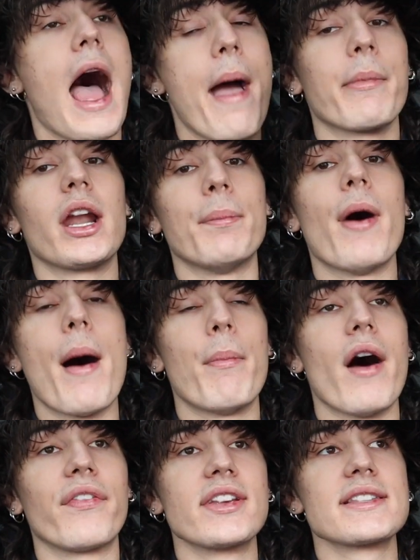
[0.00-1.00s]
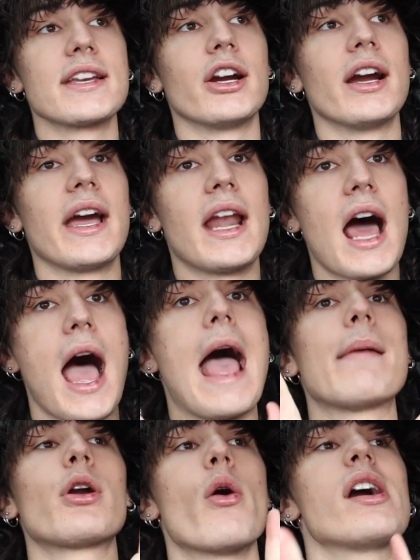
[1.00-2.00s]
I'm gonna pop off this year and
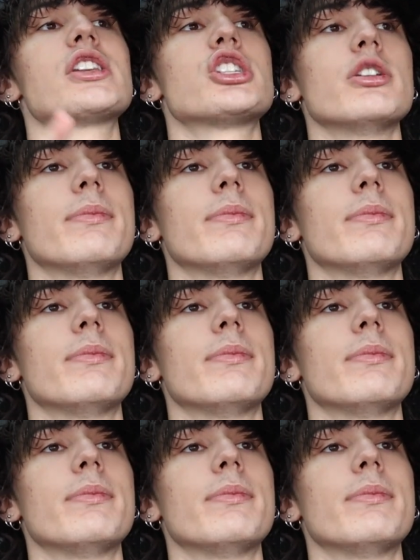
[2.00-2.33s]
I'm going to